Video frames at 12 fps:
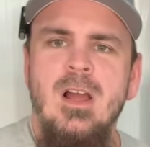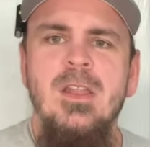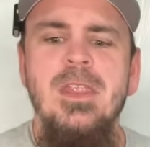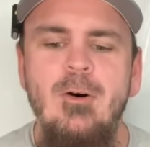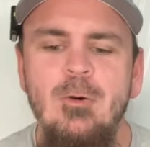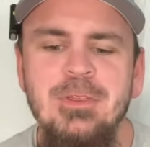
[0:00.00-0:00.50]

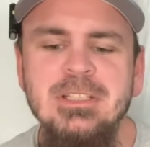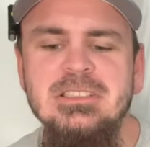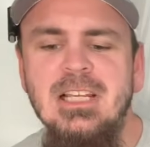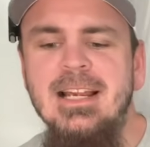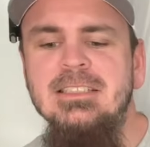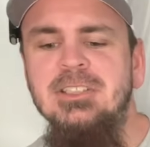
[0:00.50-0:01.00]
Now with this
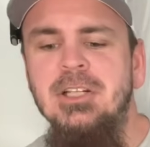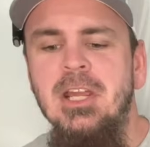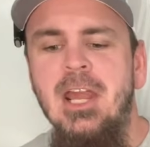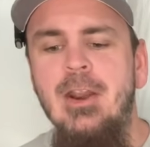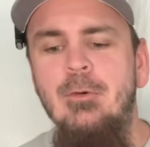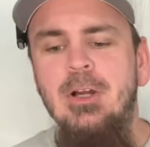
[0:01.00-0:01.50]
laser,
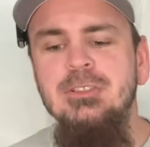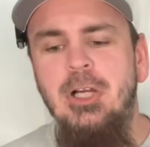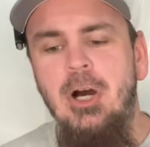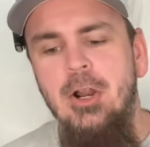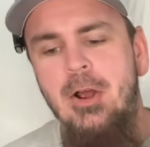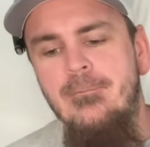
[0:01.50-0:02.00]
it runs
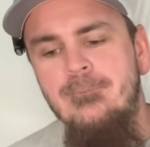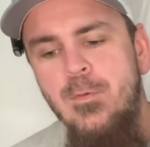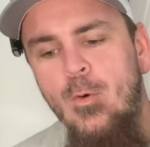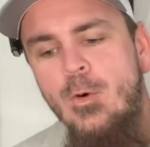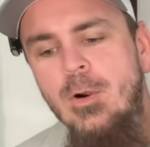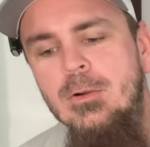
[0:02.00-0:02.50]
on a
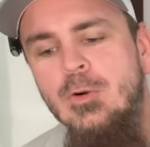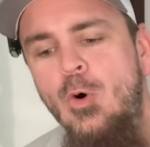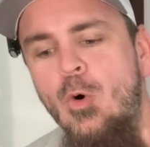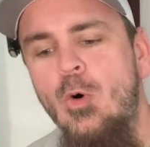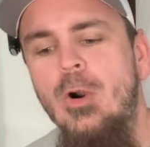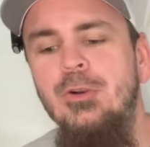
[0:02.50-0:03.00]
four
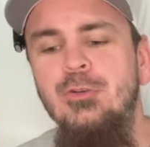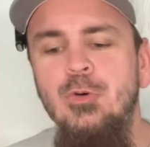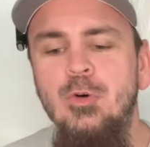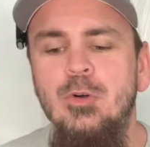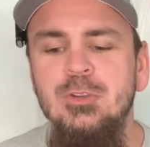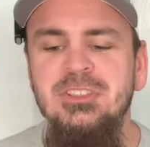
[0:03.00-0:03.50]
core
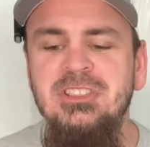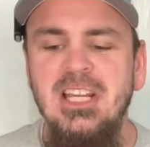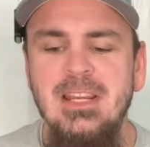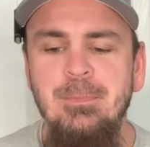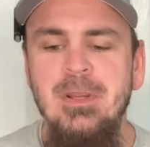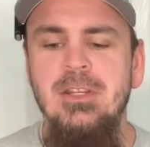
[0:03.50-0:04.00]
dual
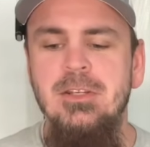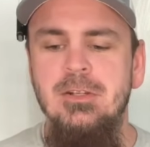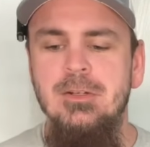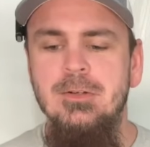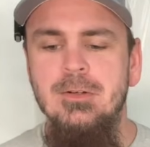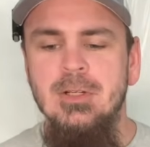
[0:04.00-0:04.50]
C P
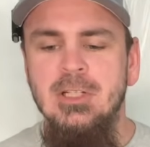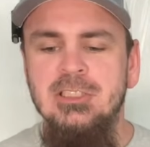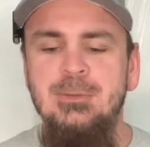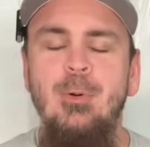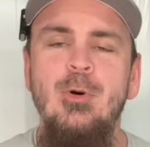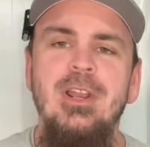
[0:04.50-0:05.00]
U
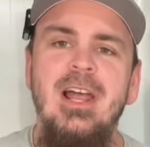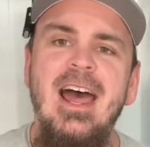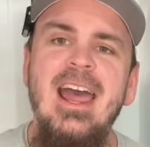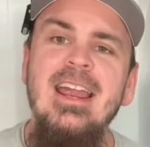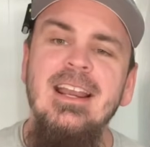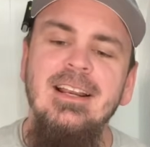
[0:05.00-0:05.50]
supporting
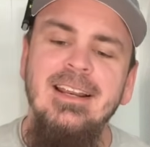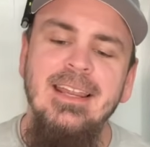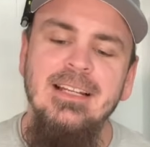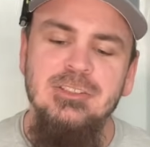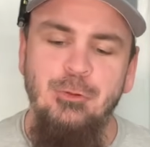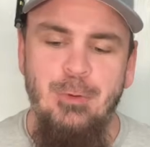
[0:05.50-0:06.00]
eight
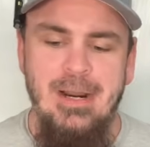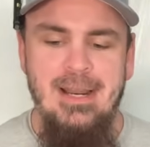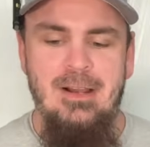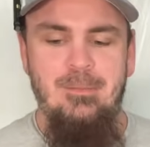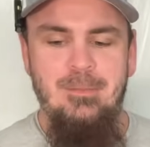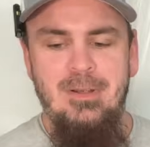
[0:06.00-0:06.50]
gigs of
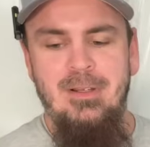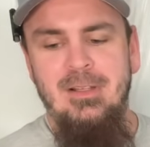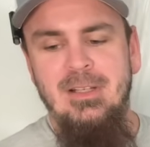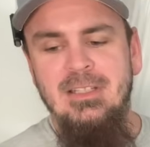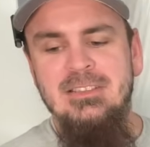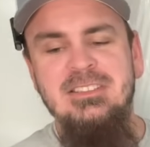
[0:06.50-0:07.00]
RAM,
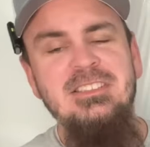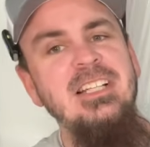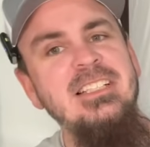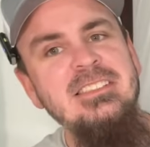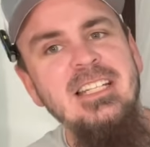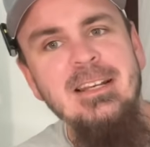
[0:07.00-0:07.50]

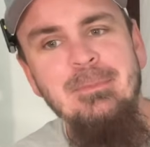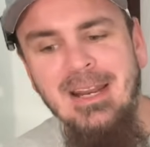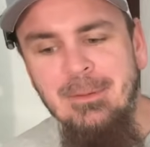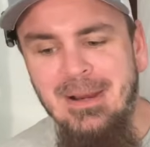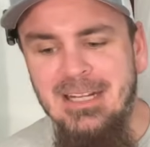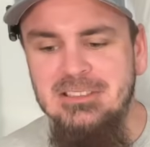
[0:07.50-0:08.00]
sixteen
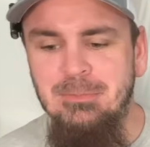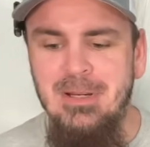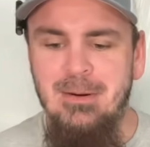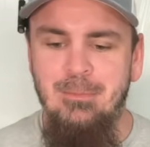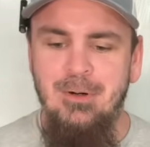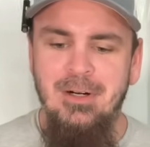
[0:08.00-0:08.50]
megabytes of
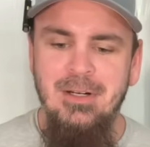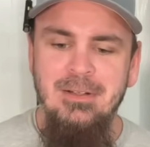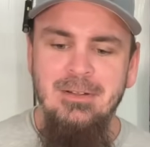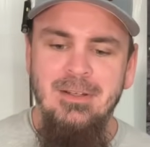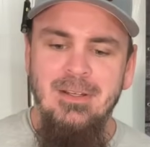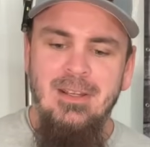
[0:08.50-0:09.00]
memory,
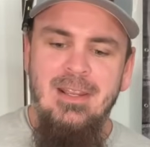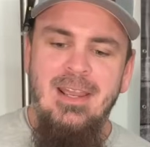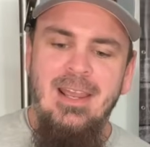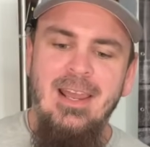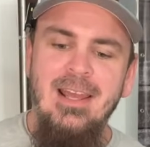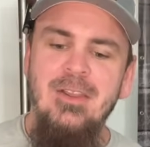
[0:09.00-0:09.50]

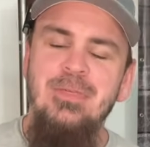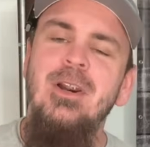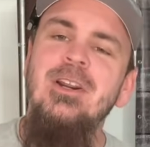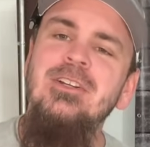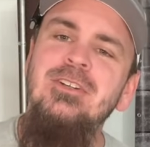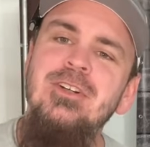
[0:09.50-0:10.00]
and a
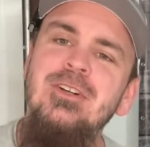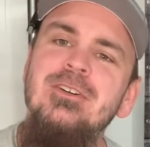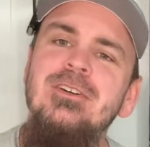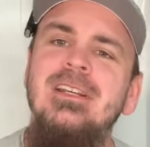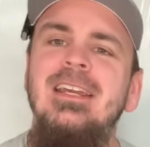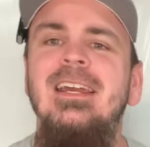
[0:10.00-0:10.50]

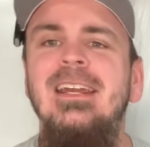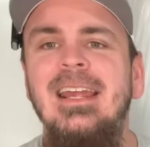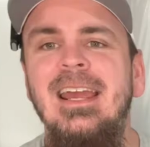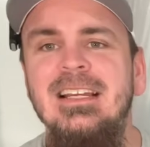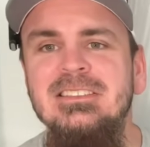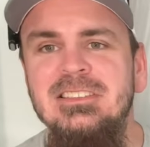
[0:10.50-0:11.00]
thirty-two gig
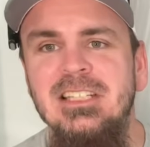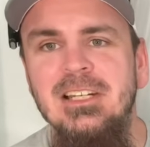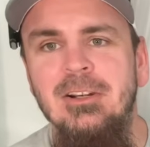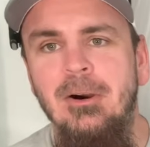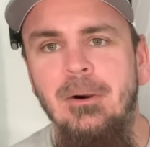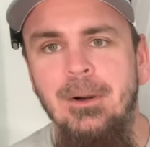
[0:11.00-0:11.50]
S D
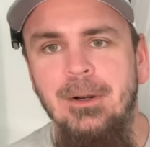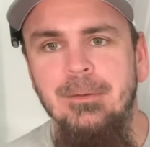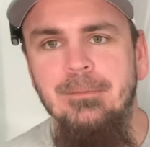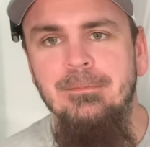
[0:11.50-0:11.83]
card.